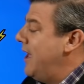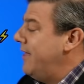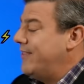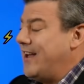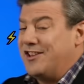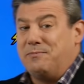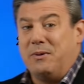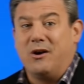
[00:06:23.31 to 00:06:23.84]

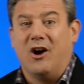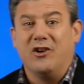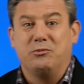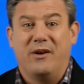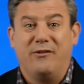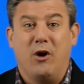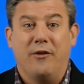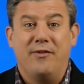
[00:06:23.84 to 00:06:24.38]
That's because
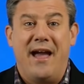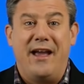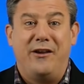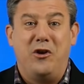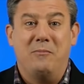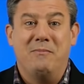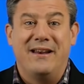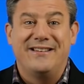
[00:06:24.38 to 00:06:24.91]
we've got that
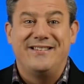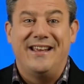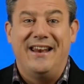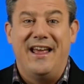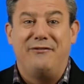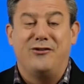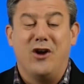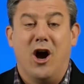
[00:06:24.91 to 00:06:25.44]
humidity
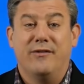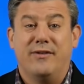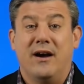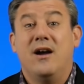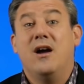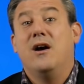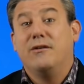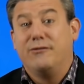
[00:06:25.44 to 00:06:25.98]
left
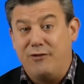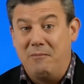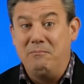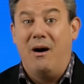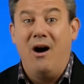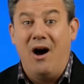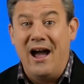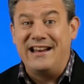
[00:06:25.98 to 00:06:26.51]
over from
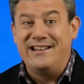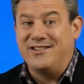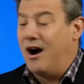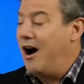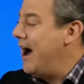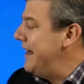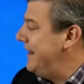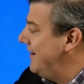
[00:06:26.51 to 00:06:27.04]
behind
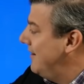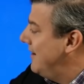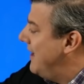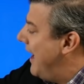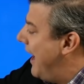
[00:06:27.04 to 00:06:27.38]
Ida,